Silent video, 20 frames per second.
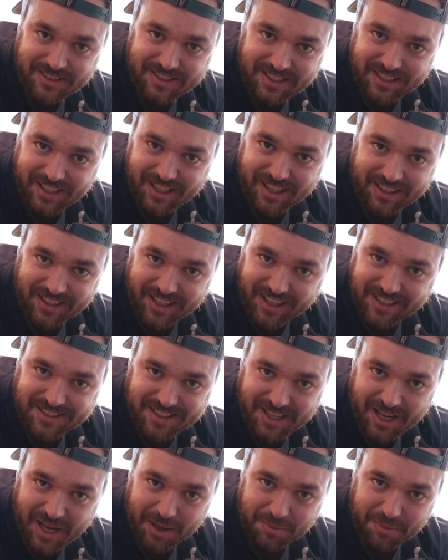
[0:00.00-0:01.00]

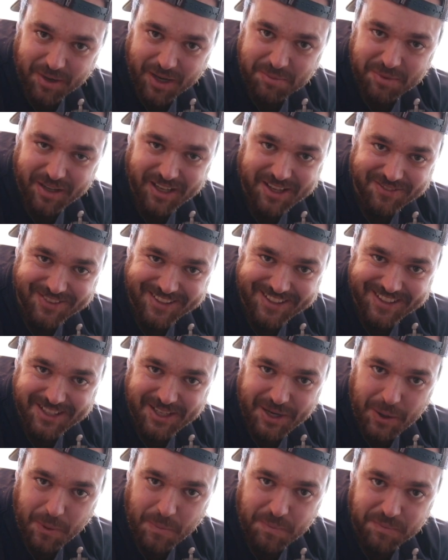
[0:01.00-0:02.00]
next time I make a
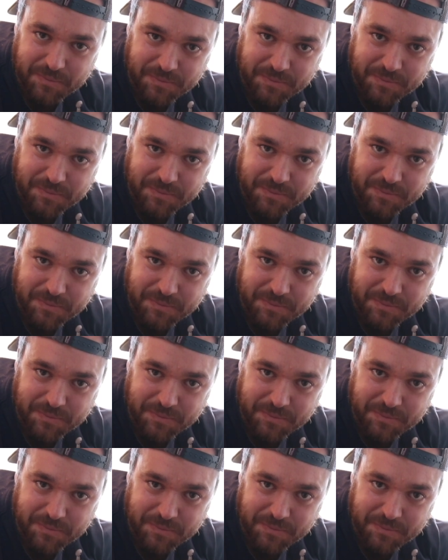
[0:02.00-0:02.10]
video.